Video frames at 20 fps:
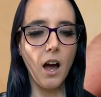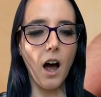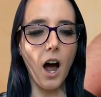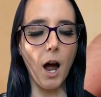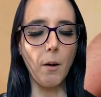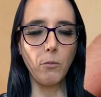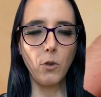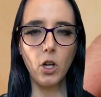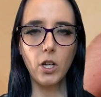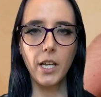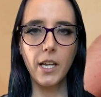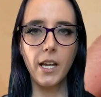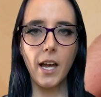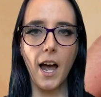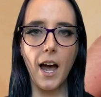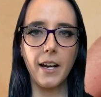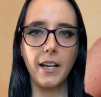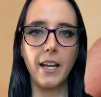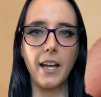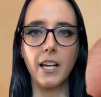I'm looking
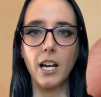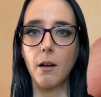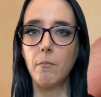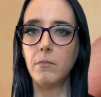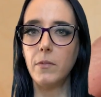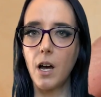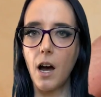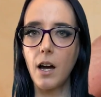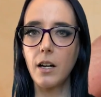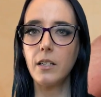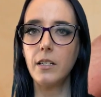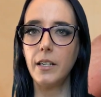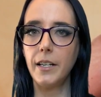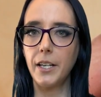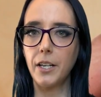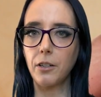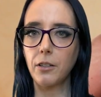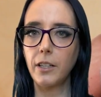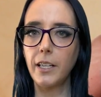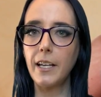at it and I'm not
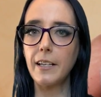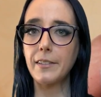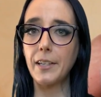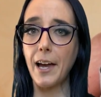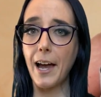nearly as